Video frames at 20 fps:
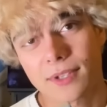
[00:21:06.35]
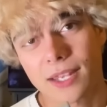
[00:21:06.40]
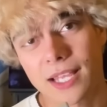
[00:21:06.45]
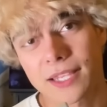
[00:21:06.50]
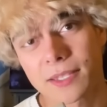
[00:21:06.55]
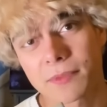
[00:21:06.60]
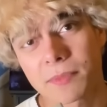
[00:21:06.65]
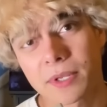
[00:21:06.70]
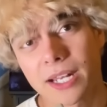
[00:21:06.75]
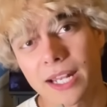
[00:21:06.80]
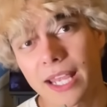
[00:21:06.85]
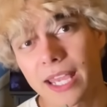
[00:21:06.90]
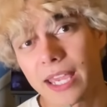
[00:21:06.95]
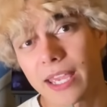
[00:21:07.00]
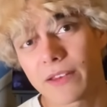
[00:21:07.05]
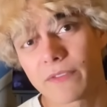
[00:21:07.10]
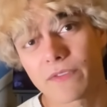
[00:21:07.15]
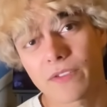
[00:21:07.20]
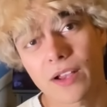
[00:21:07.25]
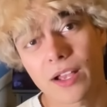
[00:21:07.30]
I'm gonna
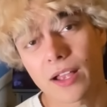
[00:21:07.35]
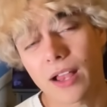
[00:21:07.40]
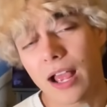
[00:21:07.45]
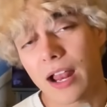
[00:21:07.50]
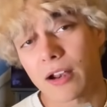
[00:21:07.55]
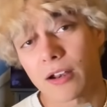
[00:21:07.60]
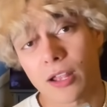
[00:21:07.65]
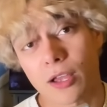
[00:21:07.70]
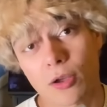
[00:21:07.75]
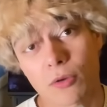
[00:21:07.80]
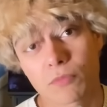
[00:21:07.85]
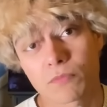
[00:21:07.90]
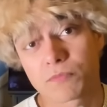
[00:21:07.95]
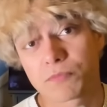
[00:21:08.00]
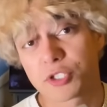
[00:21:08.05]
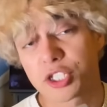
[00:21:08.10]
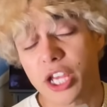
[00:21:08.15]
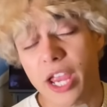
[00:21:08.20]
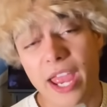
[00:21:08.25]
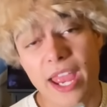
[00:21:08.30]
get, I don't know,
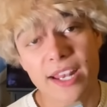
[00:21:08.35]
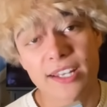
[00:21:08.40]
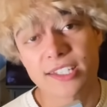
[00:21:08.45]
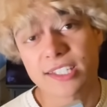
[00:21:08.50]
shanked,